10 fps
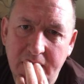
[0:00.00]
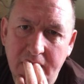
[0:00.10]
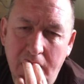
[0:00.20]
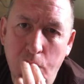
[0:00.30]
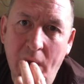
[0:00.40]

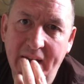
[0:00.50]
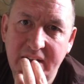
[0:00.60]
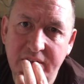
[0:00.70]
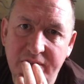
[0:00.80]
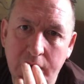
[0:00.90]
her white
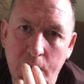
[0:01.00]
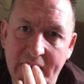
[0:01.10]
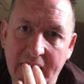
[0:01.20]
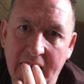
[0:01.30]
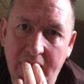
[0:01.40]
flowing
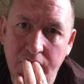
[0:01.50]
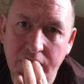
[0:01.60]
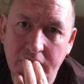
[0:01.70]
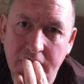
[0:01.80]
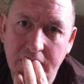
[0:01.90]
gown,
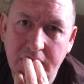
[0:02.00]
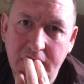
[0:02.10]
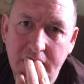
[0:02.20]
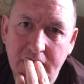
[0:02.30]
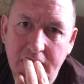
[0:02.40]

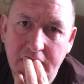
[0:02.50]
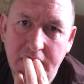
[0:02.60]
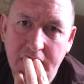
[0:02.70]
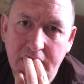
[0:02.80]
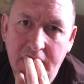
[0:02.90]

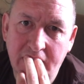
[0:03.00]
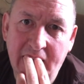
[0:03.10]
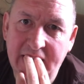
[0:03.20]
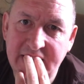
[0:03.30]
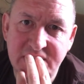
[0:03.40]
her
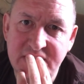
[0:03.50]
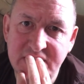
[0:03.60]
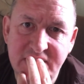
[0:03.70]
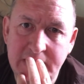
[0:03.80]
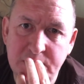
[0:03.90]
eyes as
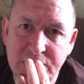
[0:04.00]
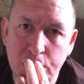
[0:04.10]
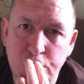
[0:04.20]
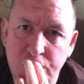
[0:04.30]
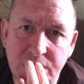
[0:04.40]
deep as
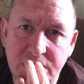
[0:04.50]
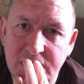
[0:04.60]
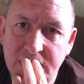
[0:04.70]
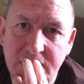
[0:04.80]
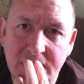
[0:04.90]
oceans,
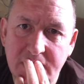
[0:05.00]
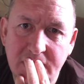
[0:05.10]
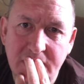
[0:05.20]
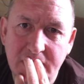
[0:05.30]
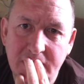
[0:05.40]

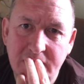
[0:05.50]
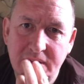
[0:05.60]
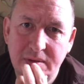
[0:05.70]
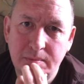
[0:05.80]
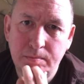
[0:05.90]

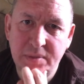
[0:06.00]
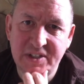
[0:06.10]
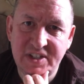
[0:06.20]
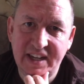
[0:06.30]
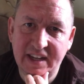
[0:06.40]
but
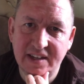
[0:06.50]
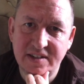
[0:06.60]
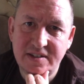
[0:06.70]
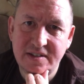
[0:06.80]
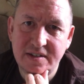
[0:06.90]

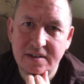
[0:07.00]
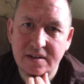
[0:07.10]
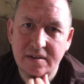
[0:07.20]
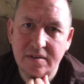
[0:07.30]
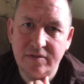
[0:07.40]
tears
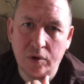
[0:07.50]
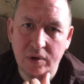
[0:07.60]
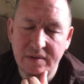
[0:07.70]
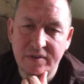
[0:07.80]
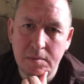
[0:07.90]

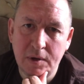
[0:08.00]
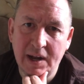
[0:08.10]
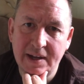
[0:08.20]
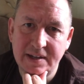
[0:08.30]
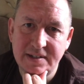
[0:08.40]
falling from her
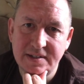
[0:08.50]
eyes.